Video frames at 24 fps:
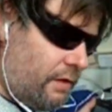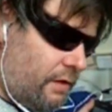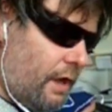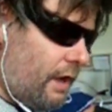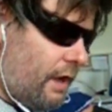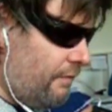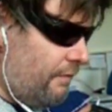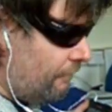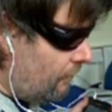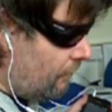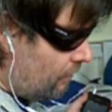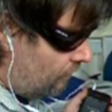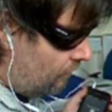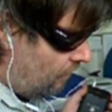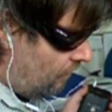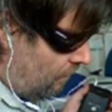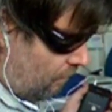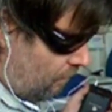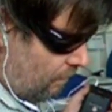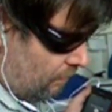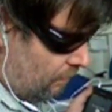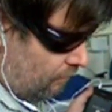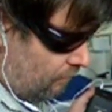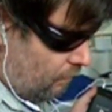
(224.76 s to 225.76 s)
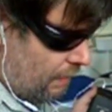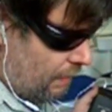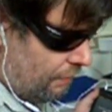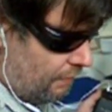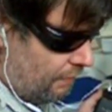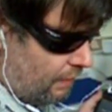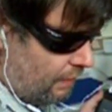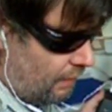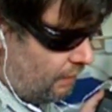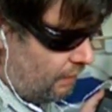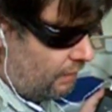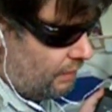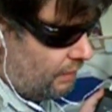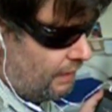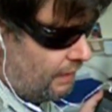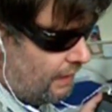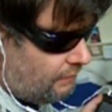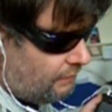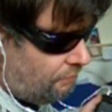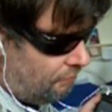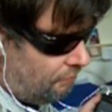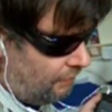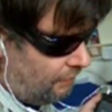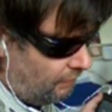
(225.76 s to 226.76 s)
iPhone with a
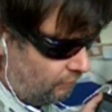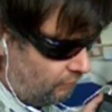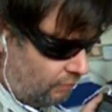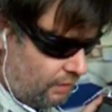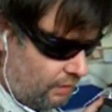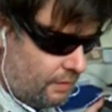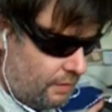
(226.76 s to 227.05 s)
headset